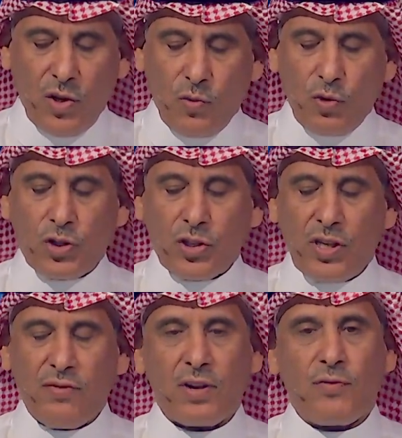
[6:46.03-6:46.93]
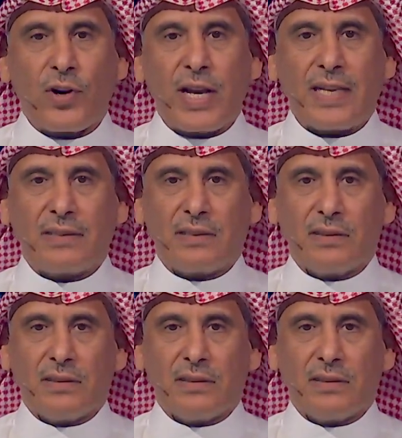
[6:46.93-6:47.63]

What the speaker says: we should never forget